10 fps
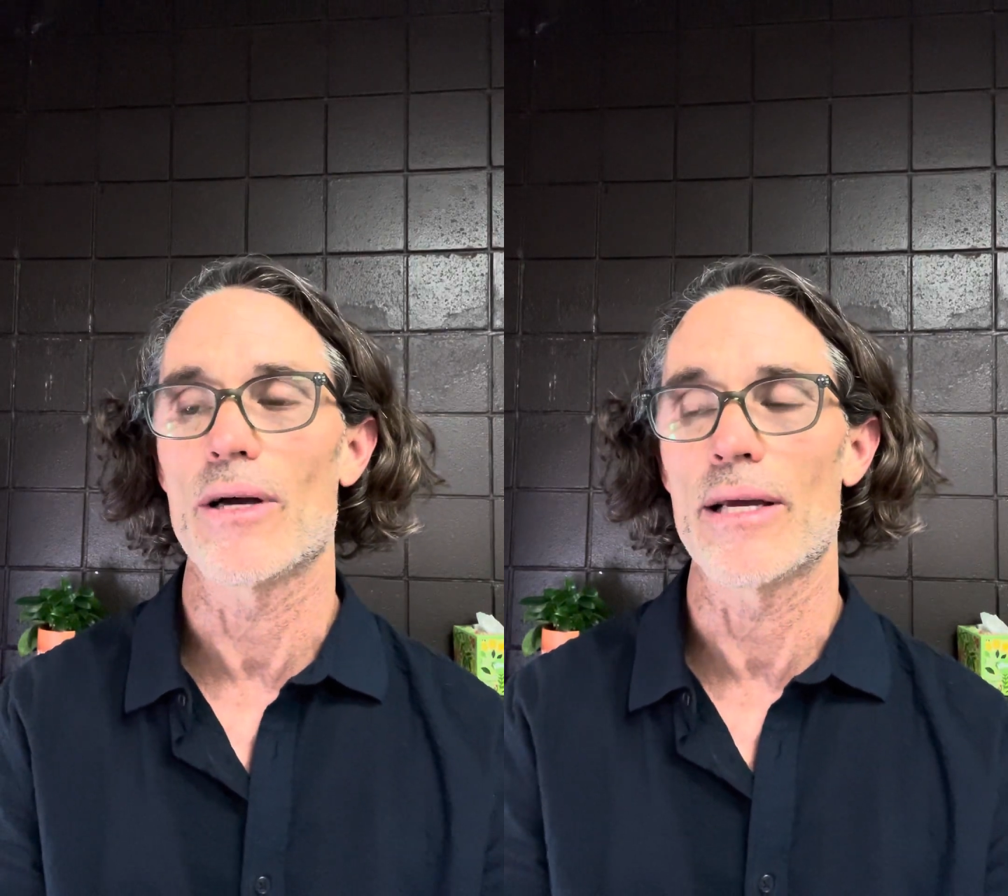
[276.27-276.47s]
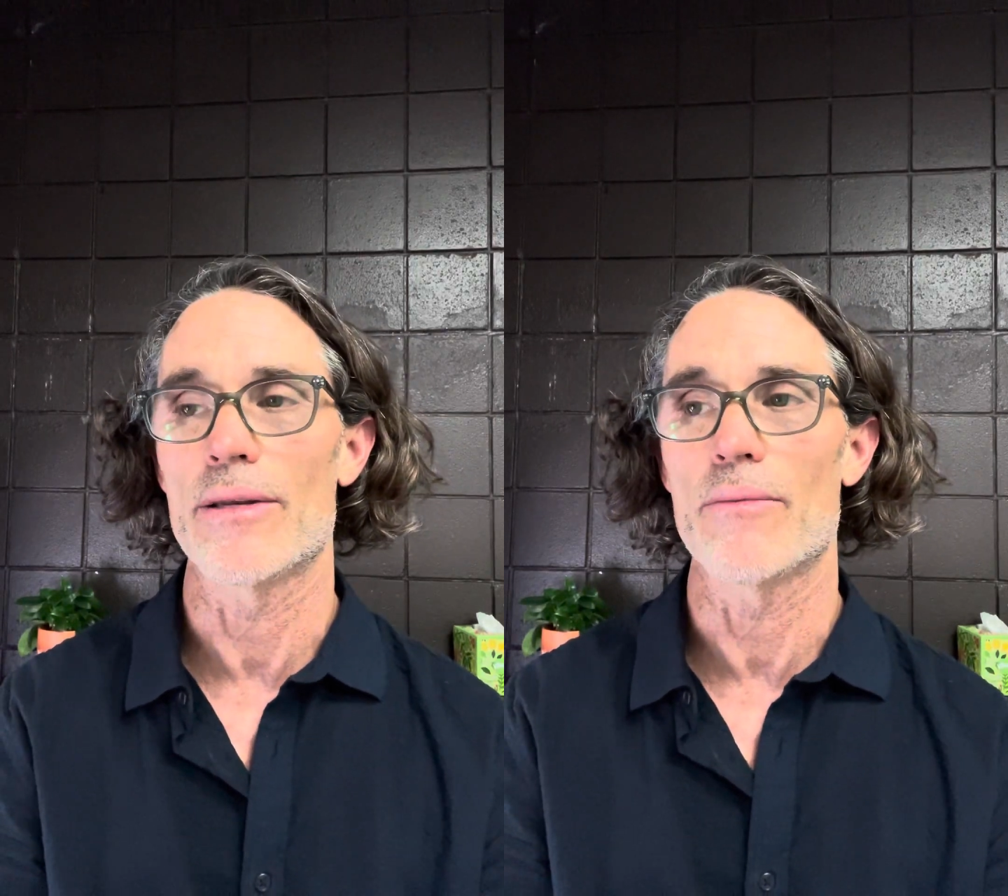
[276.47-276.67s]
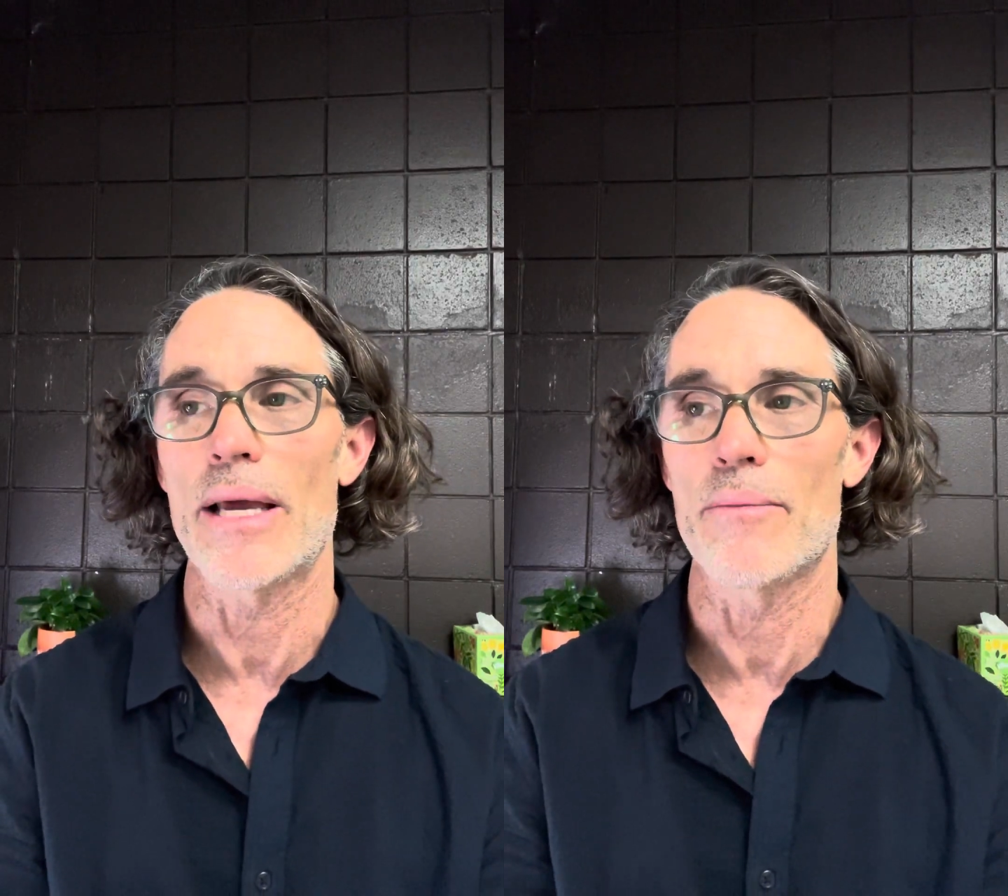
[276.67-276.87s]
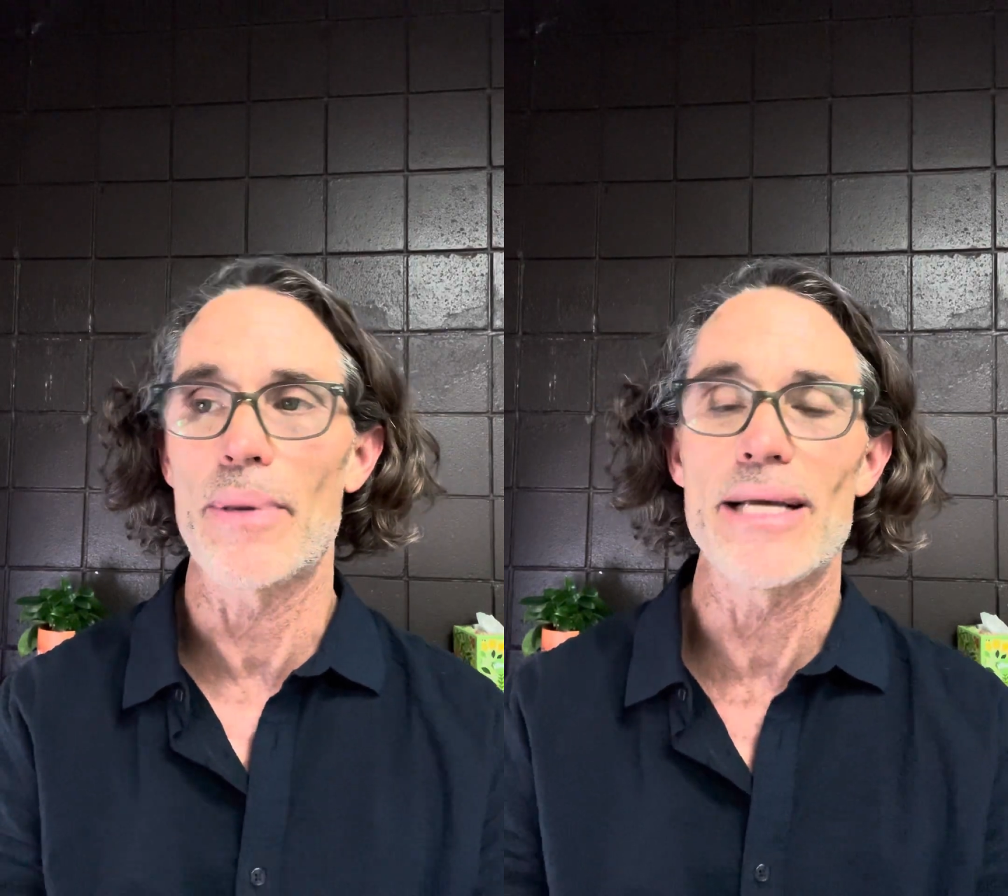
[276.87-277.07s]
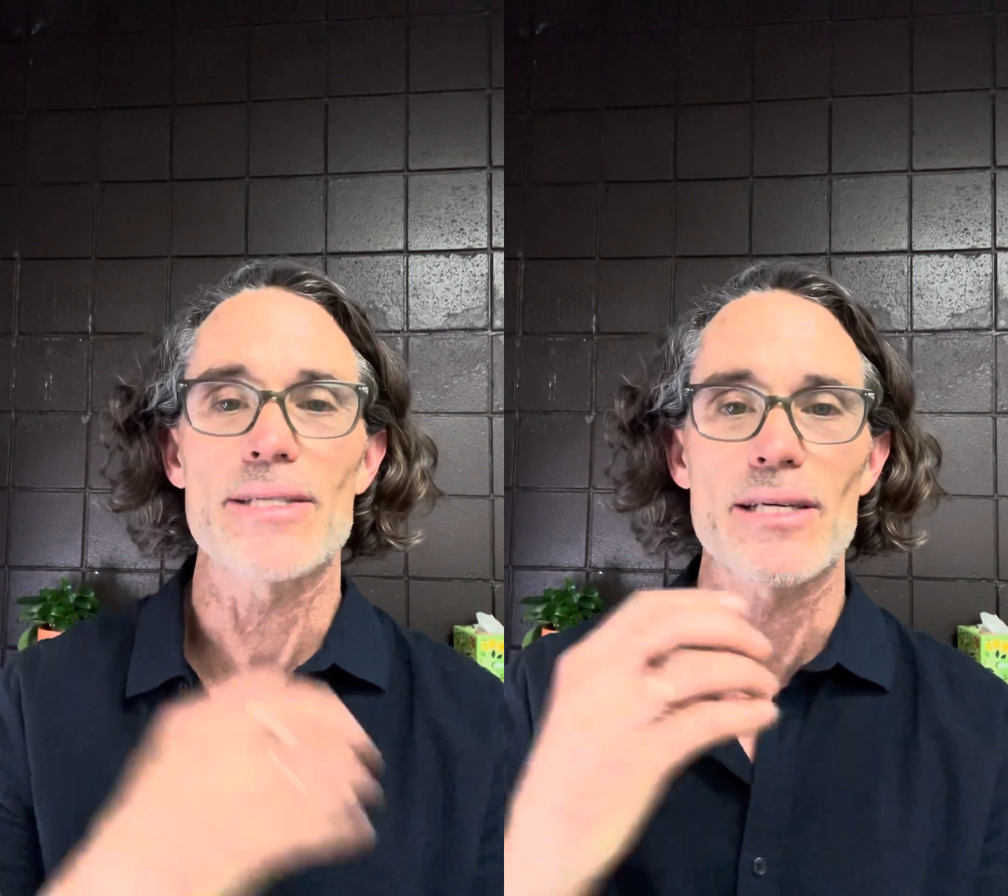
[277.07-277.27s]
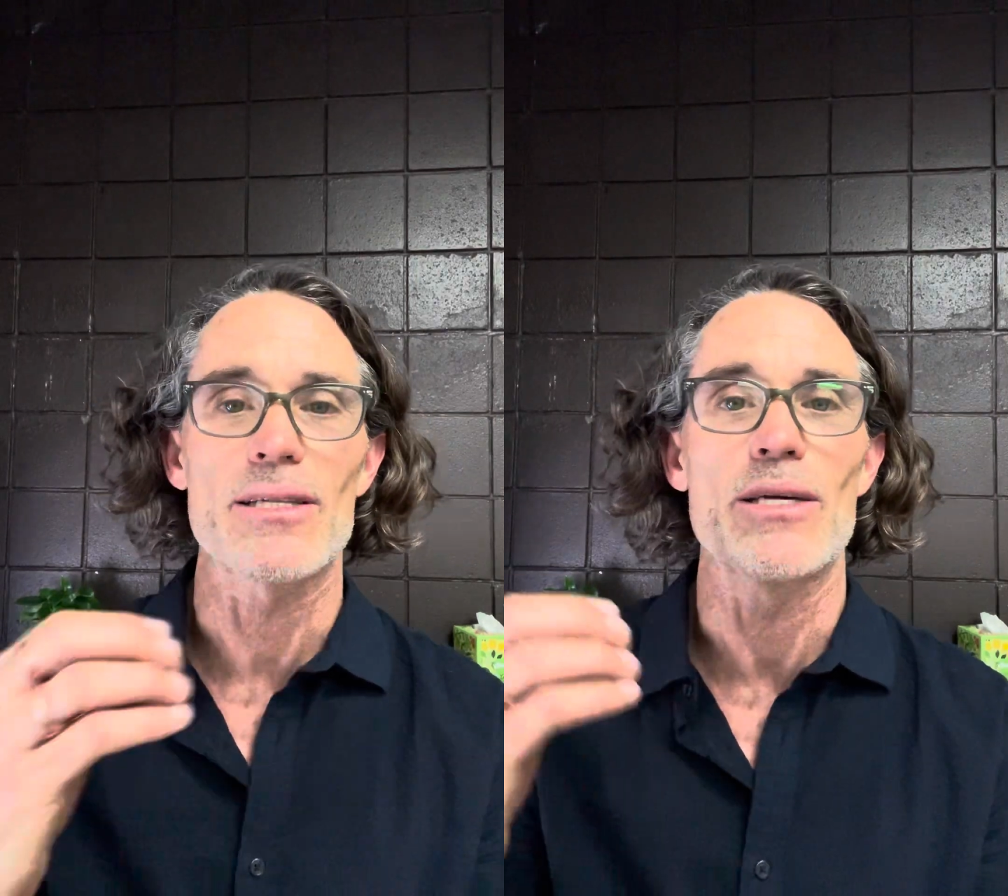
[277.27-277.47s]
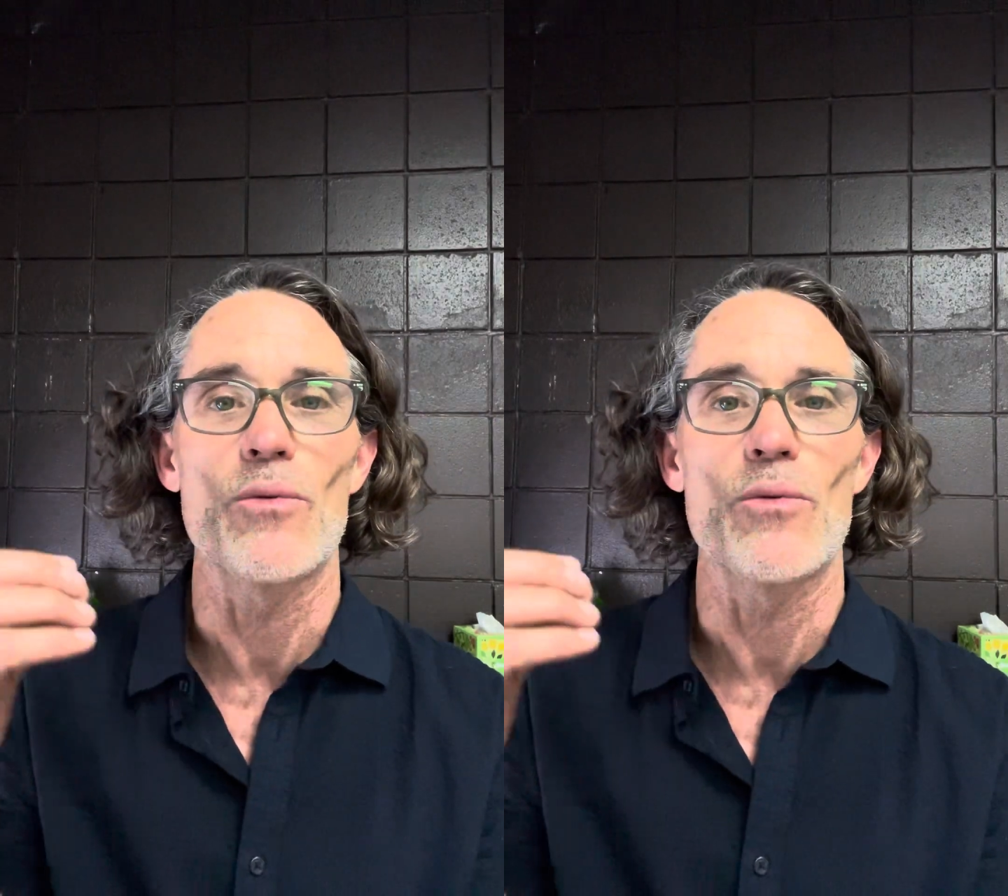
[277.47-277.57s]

And, and basically,